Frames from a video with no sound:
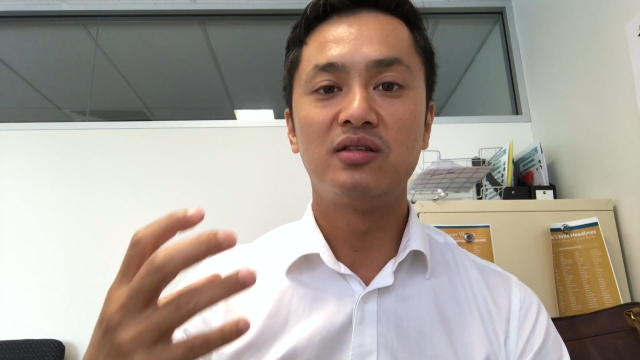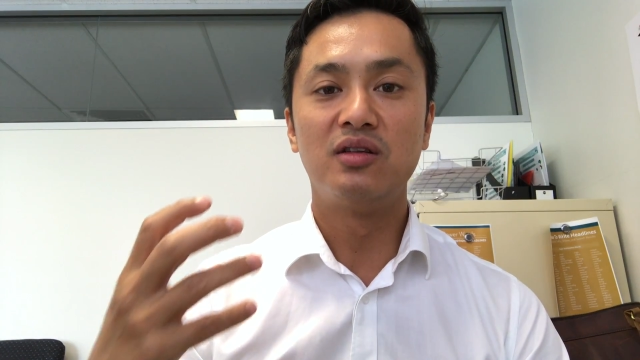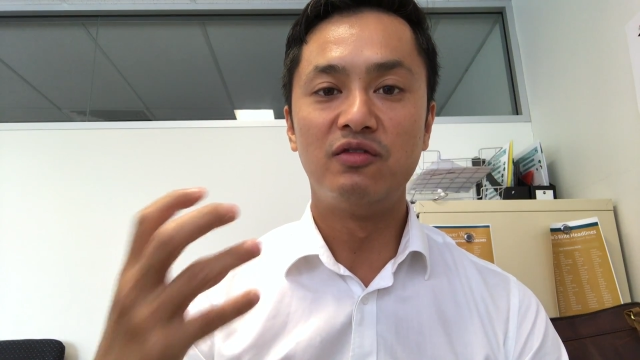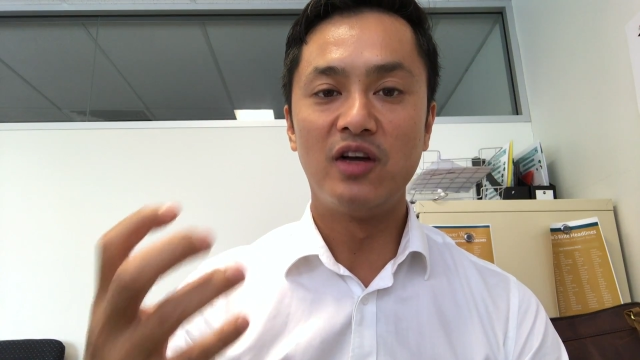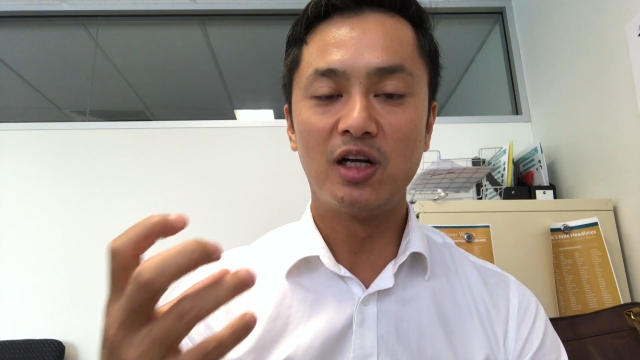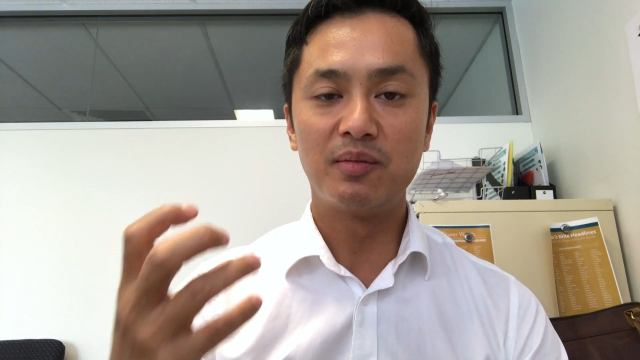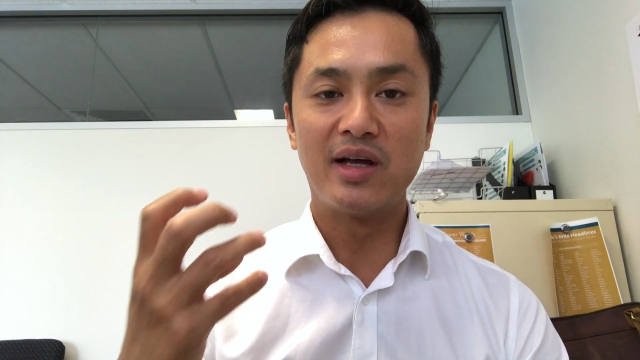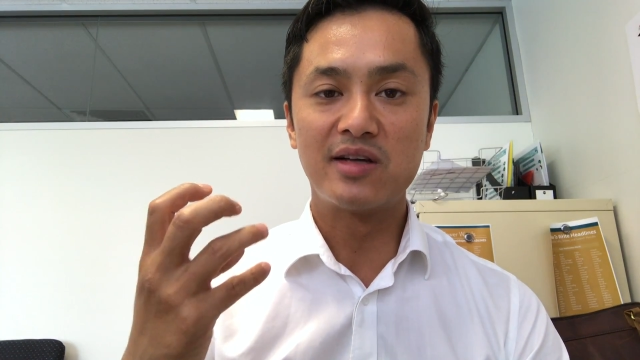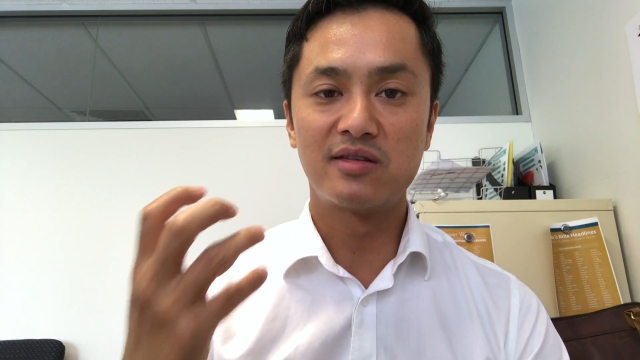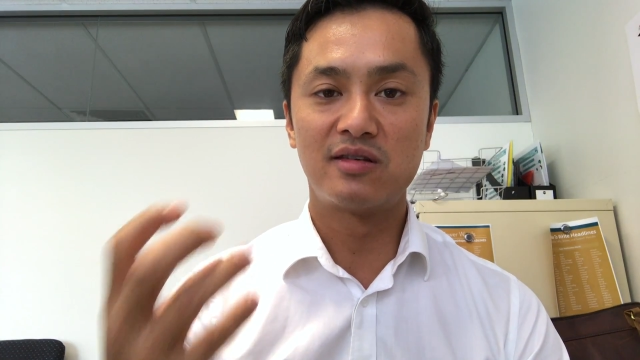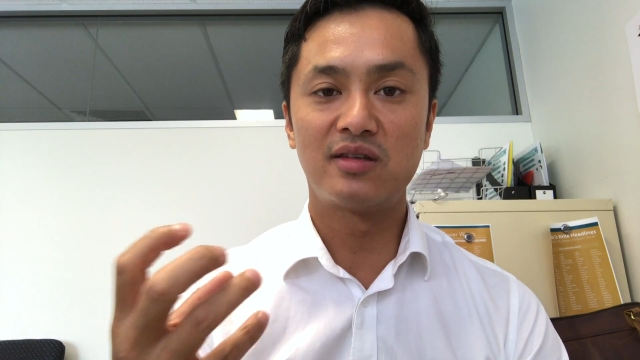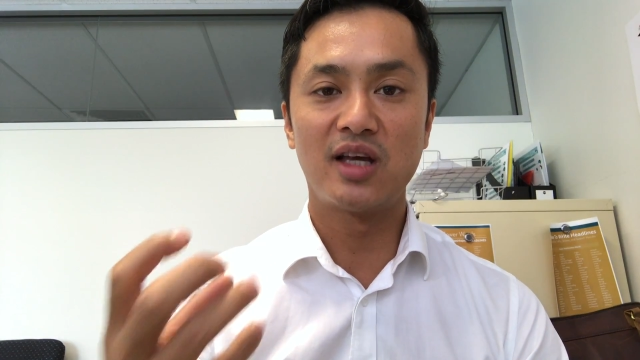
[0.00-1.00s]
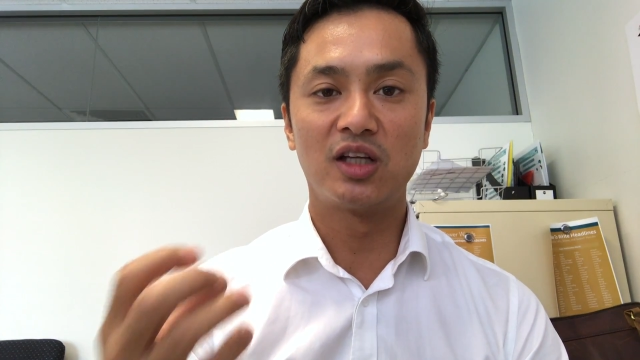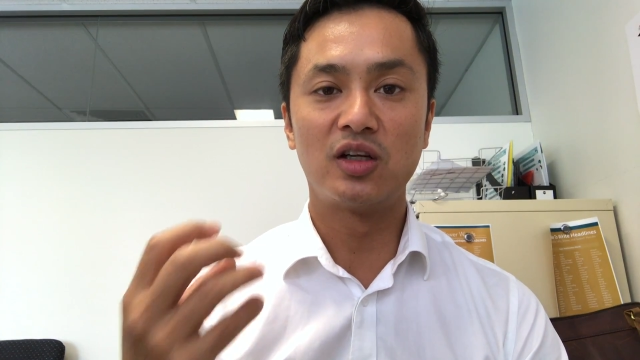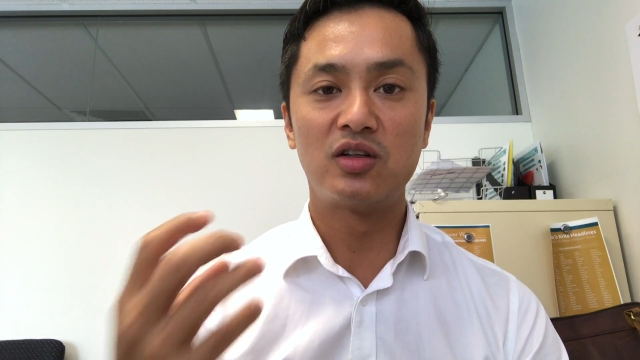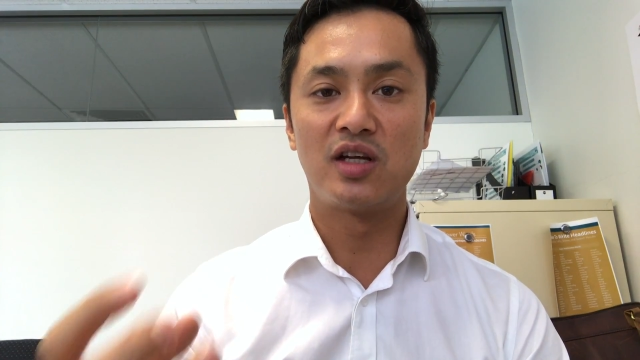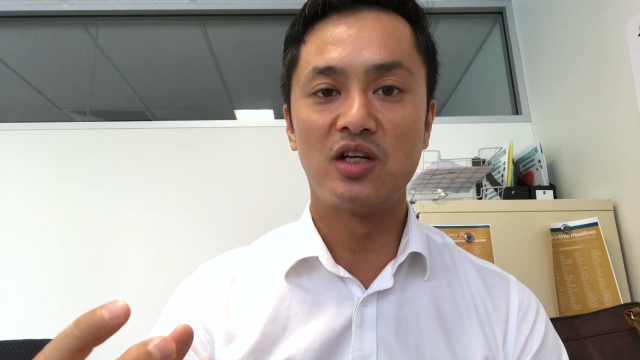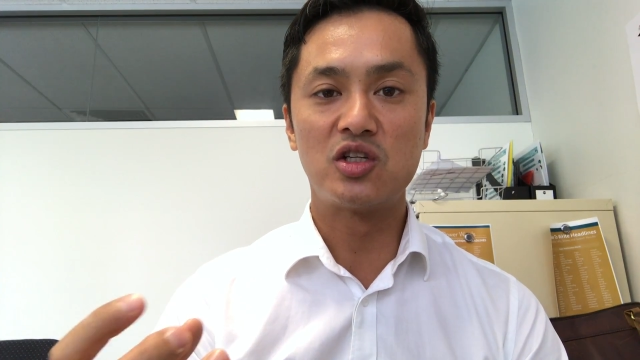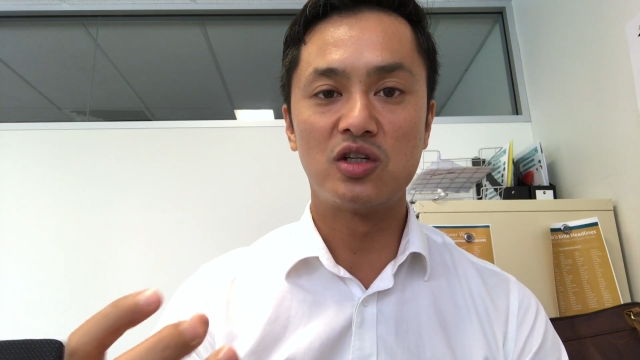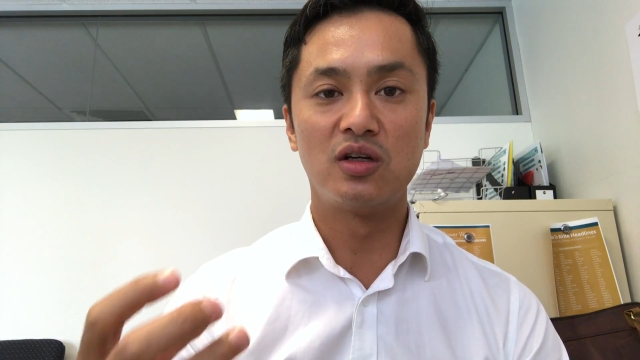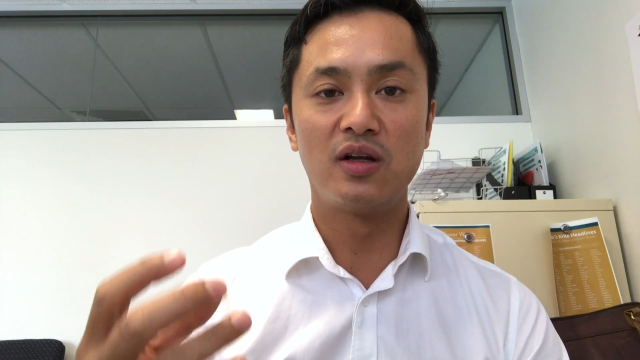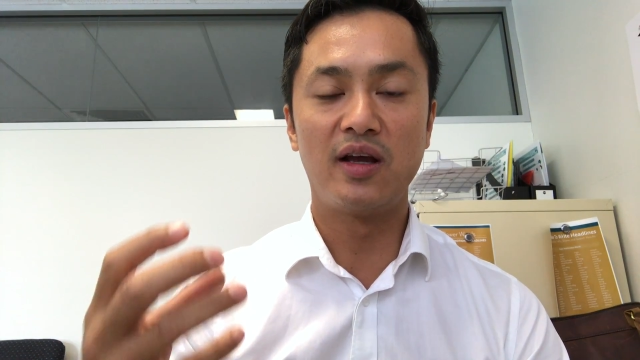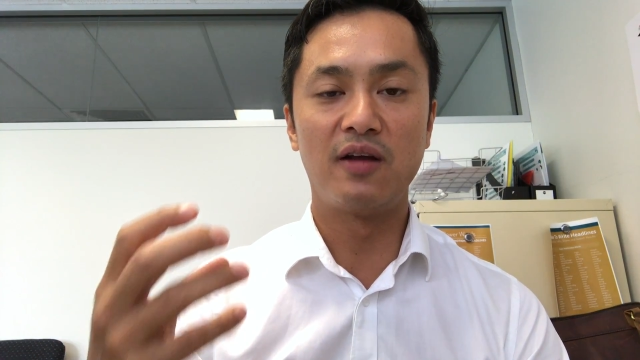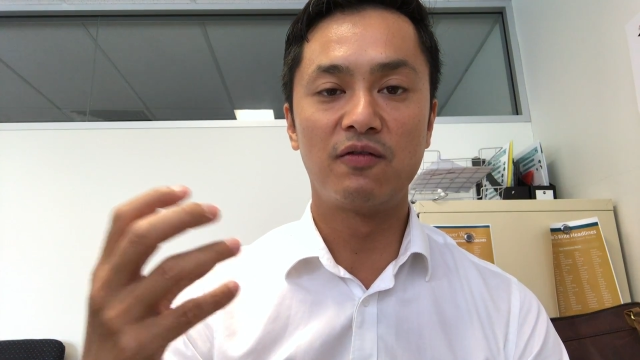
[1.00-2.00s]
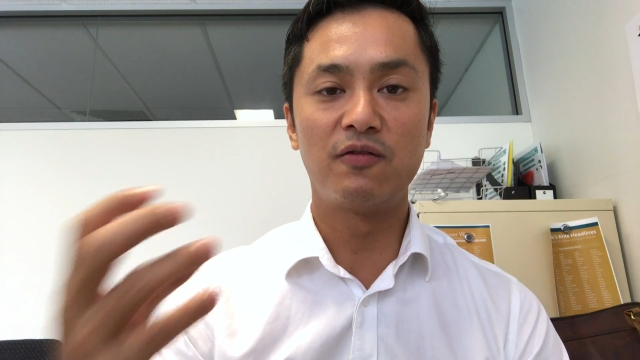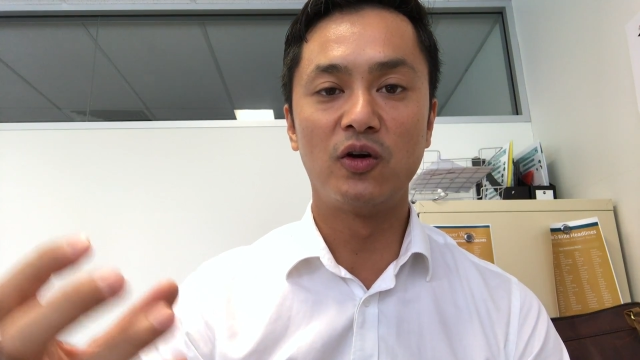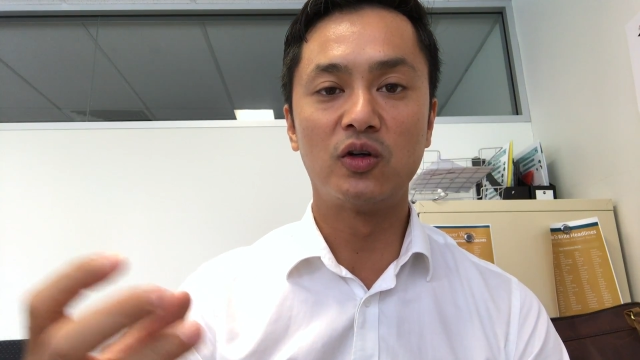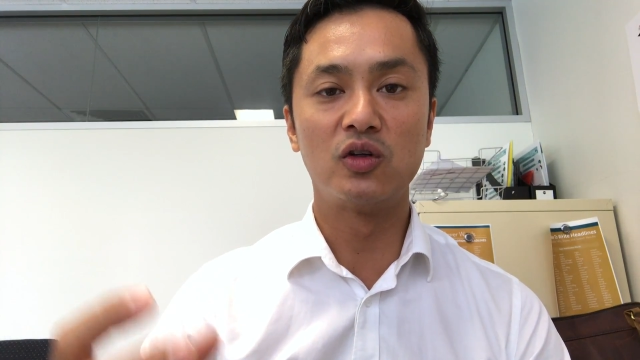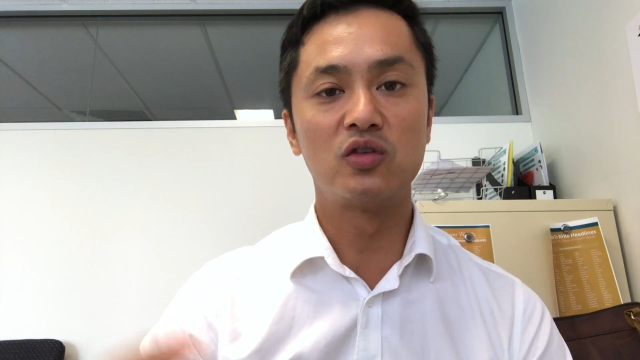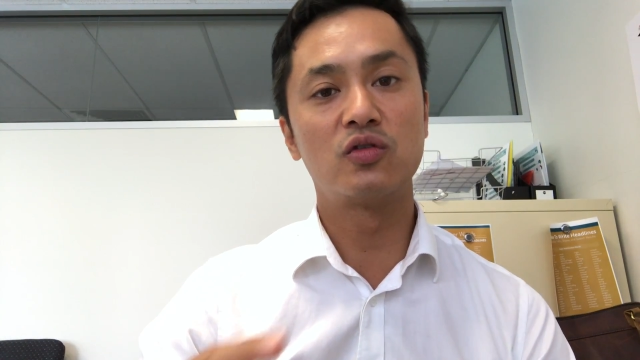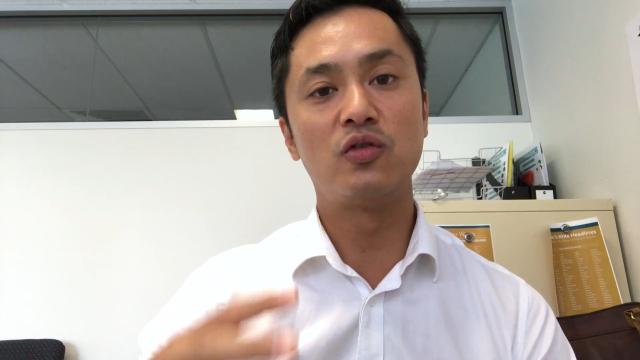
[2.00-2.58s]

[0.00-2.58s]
develop that sustained attention and focus